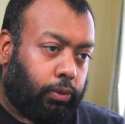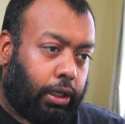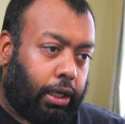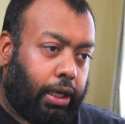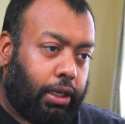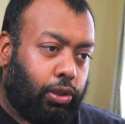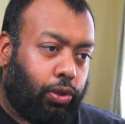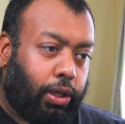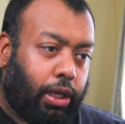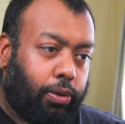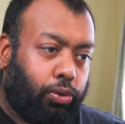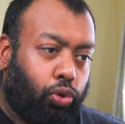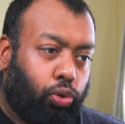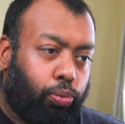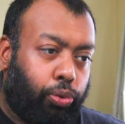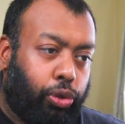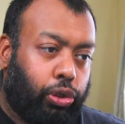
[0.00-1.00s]
And you get
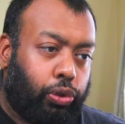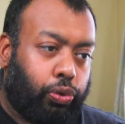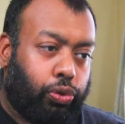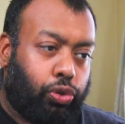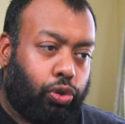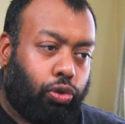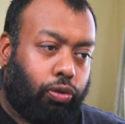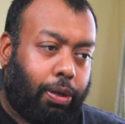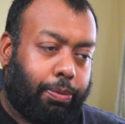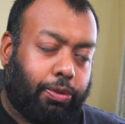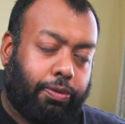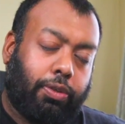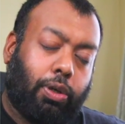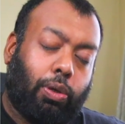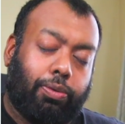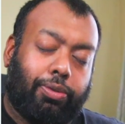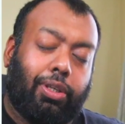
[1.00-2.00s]
0.02 grams of salt.